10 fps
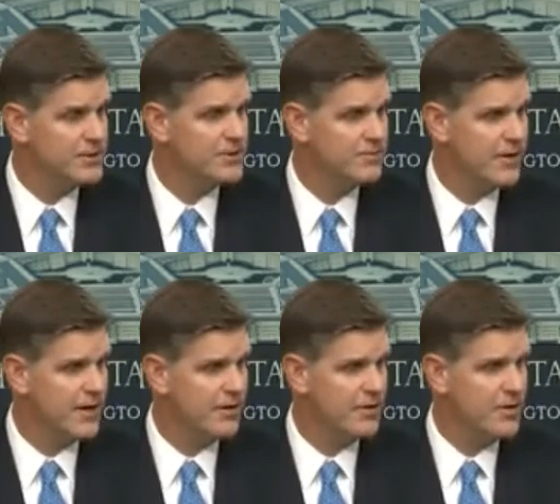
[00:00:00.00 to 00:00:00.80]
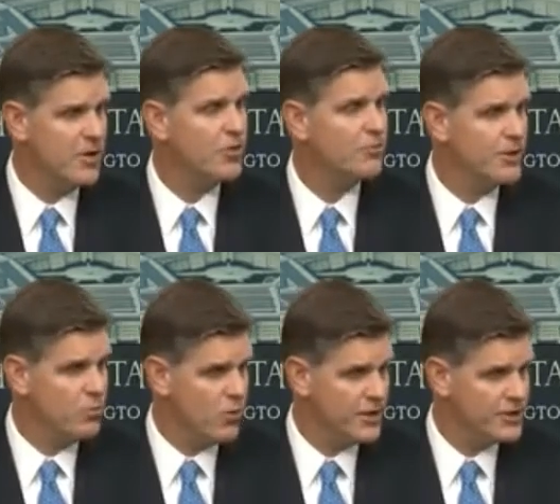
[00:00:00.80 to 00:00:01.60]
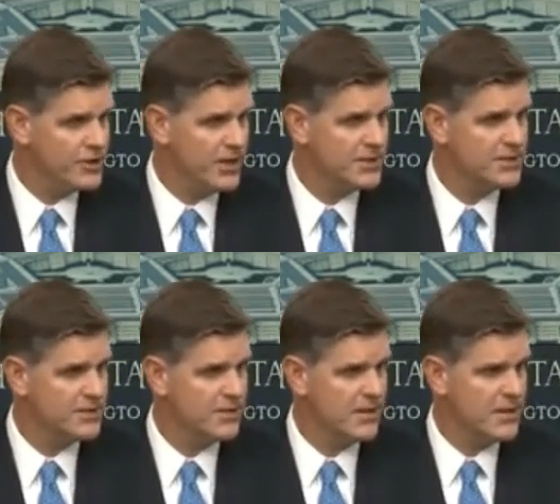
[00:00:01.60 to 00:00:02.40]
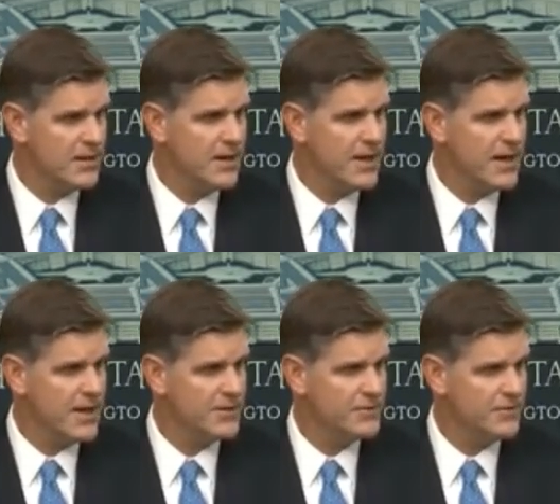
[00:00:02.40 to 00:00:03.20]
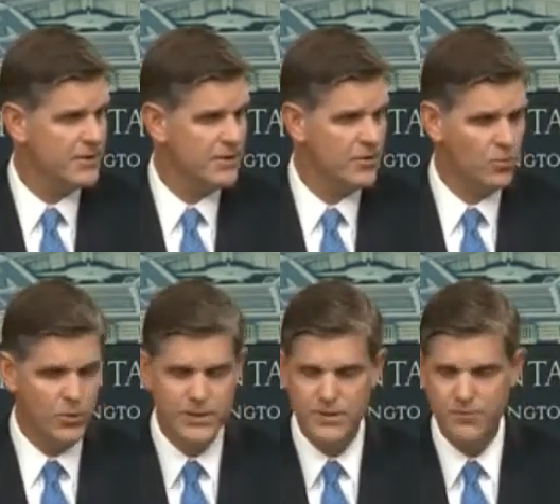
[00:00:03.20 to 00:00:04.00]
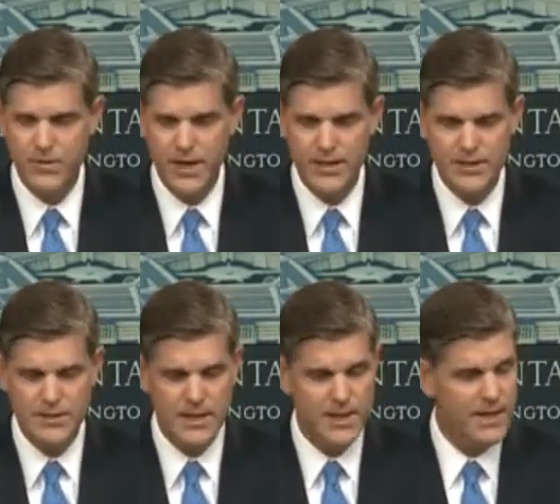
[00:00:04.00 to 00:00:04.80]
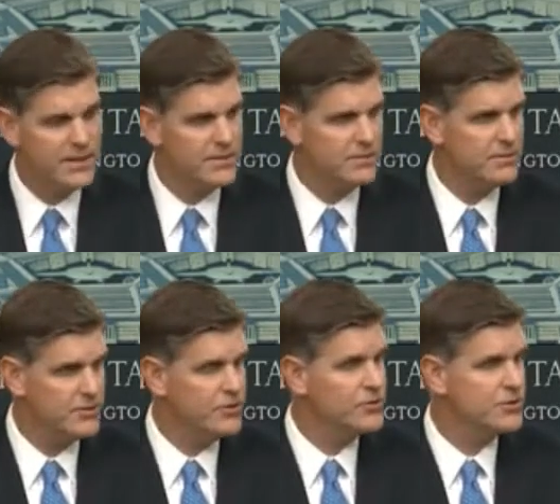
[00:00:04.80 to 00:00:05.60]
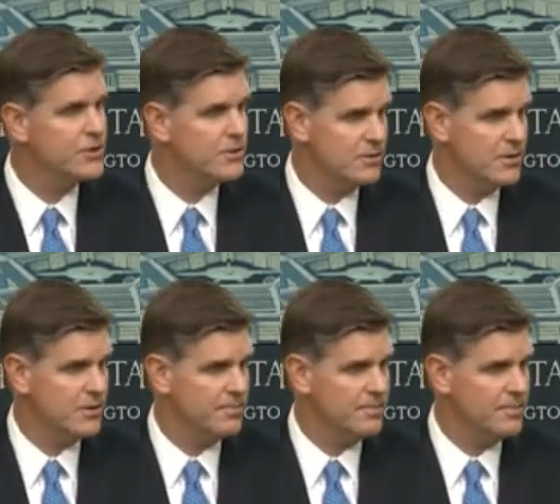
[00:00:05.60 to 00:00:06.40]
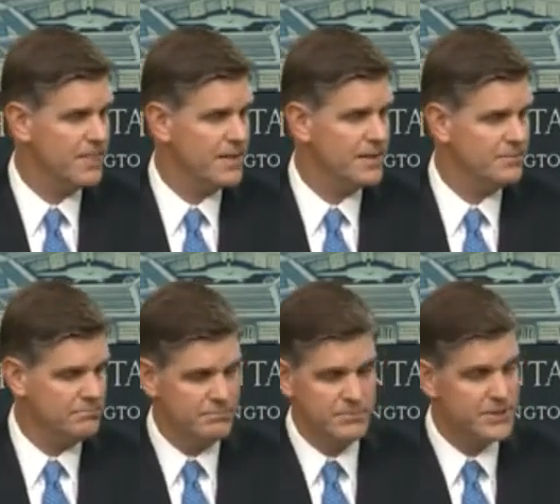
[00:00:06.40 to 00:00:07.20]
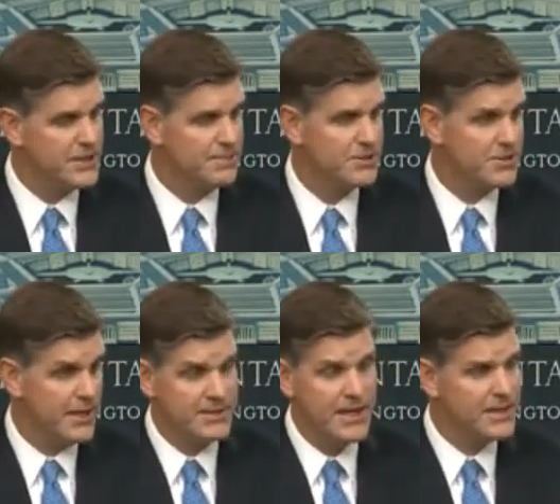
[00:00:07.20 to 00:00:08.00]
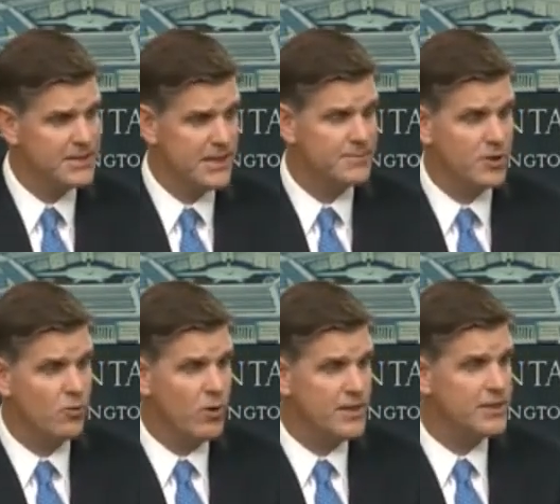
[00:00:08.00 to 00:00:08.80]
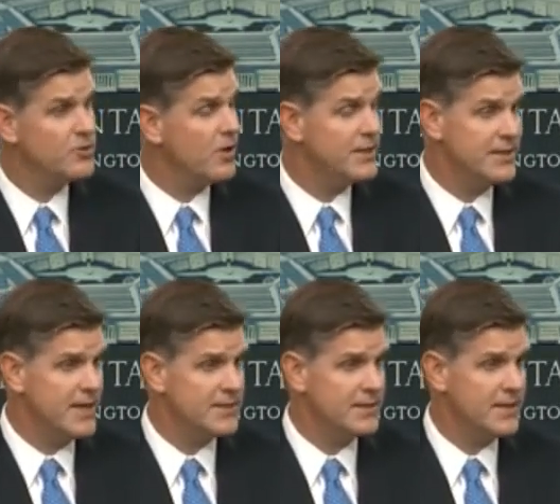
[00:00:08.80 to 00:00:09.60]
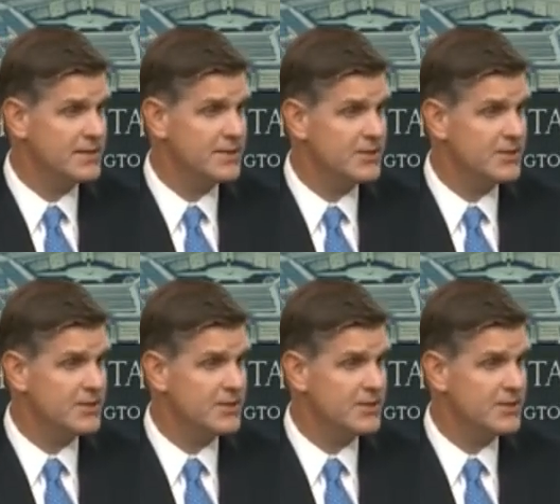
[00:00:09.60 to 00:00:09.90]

to fire three warning shots, and uh, the reason for that is they had used. Uh, steps they had taken steps already to try and de-escalate this